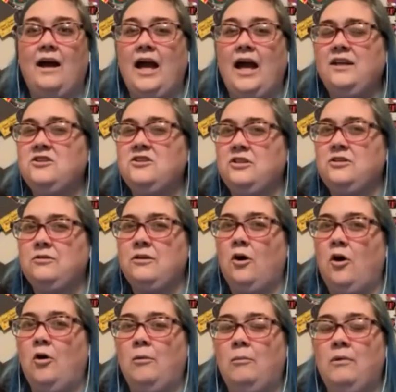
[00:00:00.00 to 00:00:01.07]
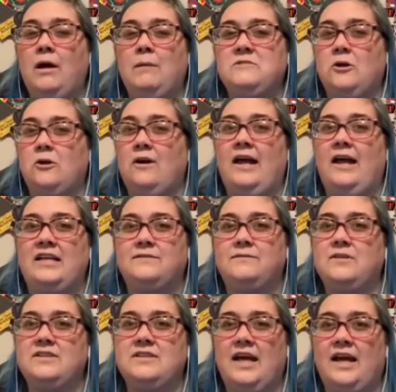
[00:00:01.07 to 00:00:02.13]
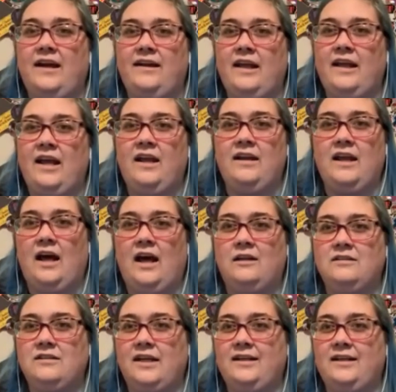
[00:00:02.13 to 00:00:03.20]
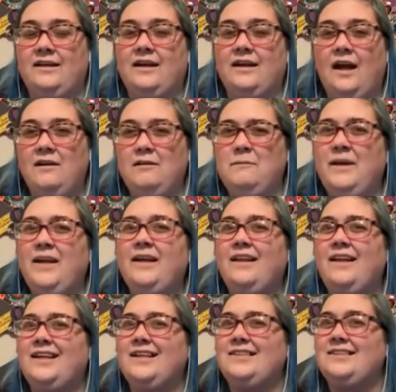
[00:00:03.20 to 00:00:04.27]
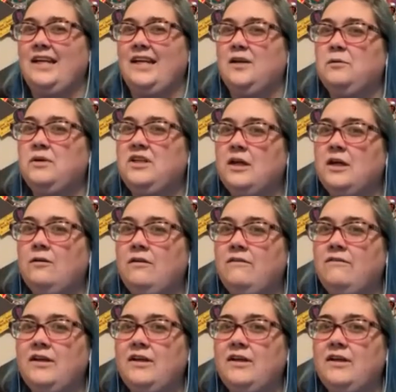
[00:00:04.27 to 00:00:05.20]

I usually do it at home, um, or I'll ask for a side, and I'll like kind of make like a sandwich out of